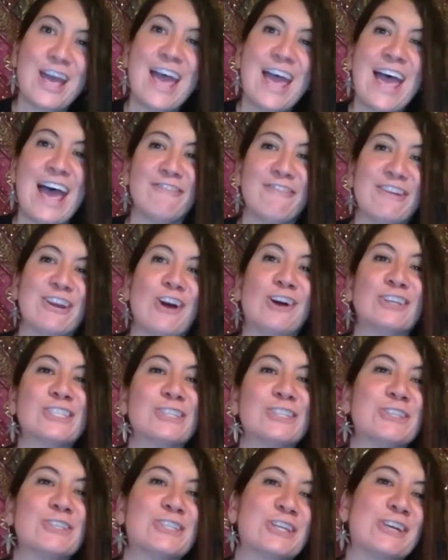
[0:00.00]
having
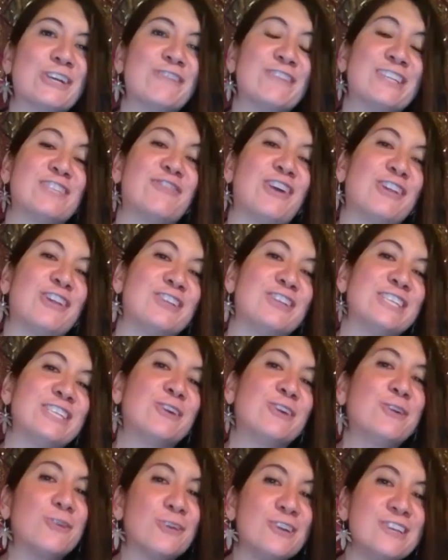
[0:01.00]
also served as volunteer
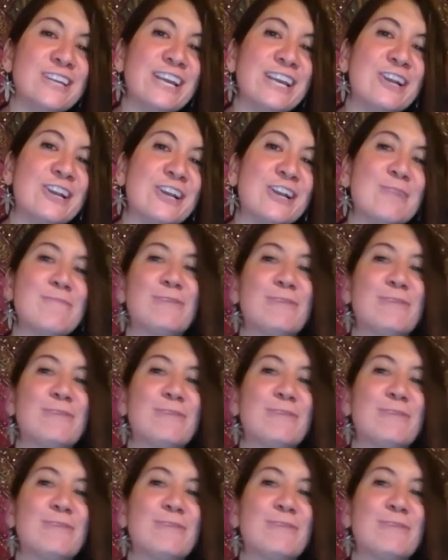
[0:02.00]
coordinator,